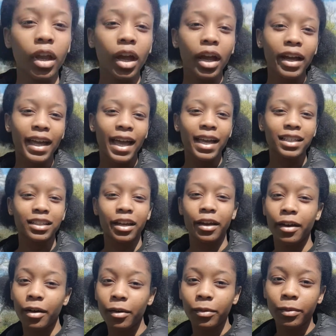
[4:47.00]
Okay,
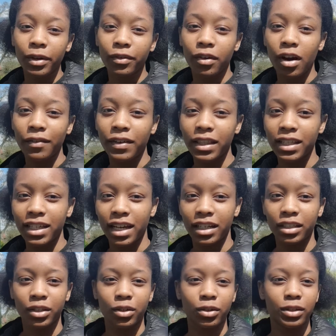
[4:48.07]
so we've arrived at the
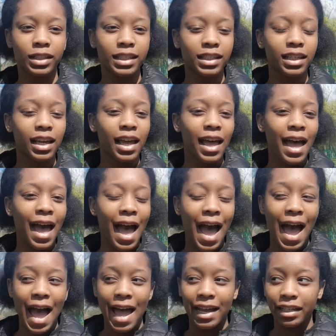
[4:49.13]
tennis courts,
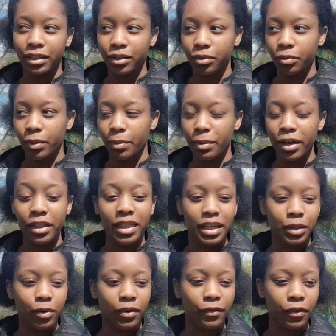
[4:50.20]
and we booked
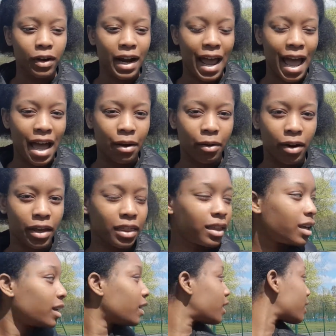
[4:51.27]
this one for an hour, I
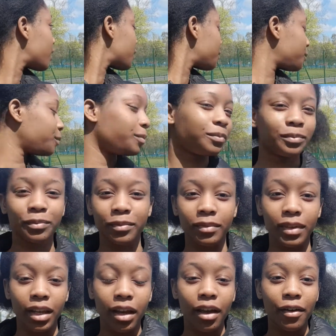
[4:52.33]
think.
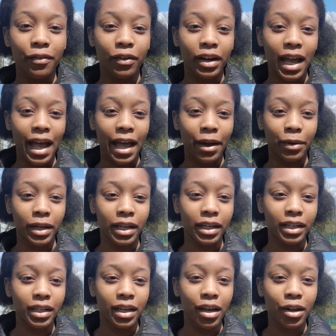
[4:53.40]
For an hour,
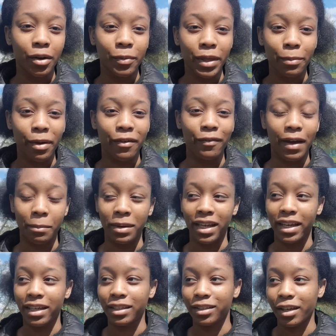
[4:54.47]
and I'm with my
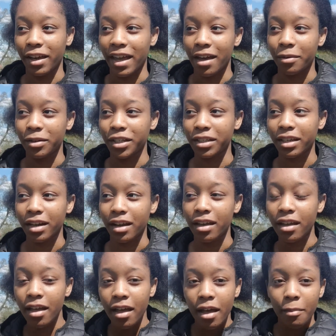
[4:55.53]
family, so yeah, we're just gonna
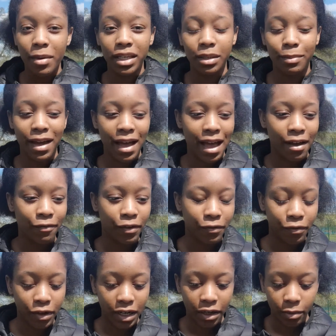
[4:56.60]
mess about, have fun
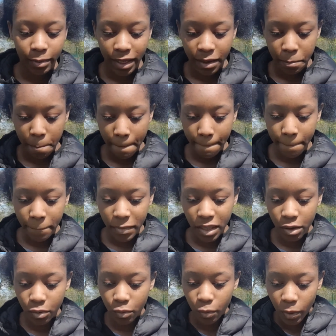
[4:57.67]
for a little bit, and
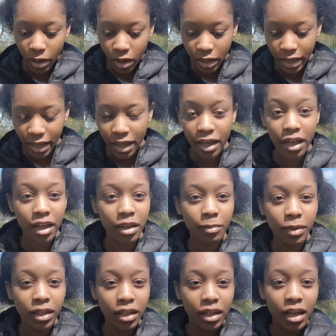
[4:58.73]
then when I get
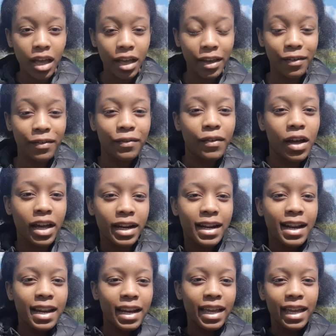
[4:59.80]
home
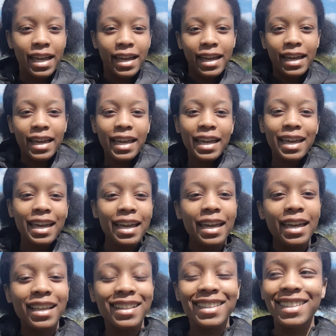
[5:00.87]
finally
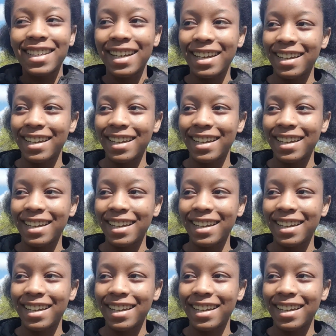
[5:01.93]
eat.